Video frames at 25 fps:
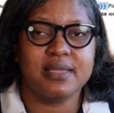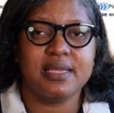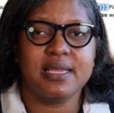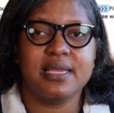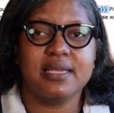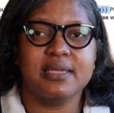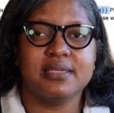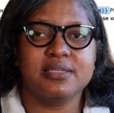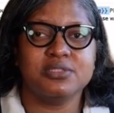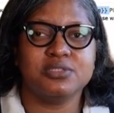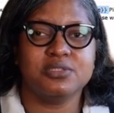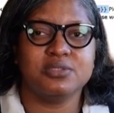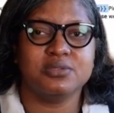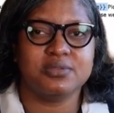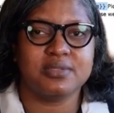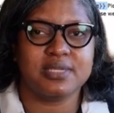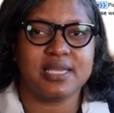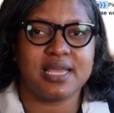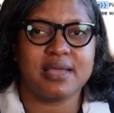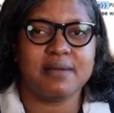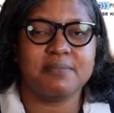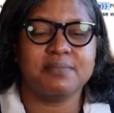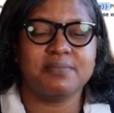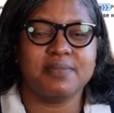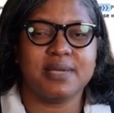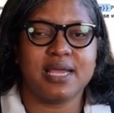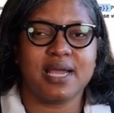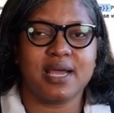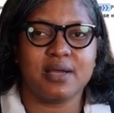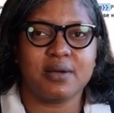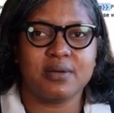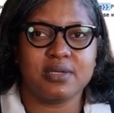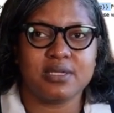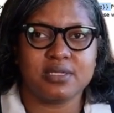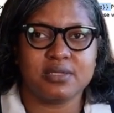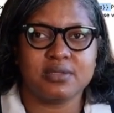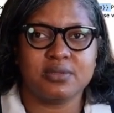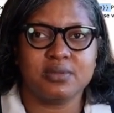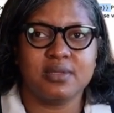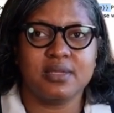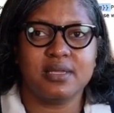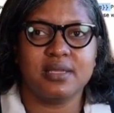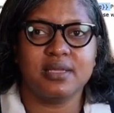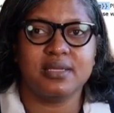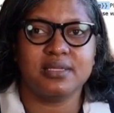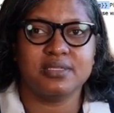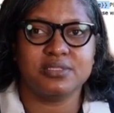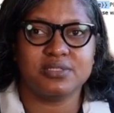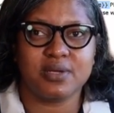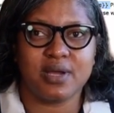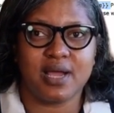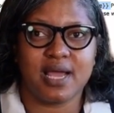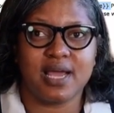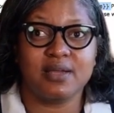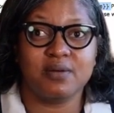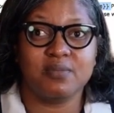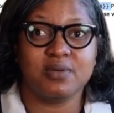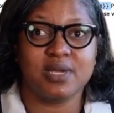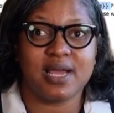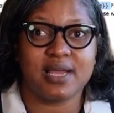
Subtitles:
into that value. So, I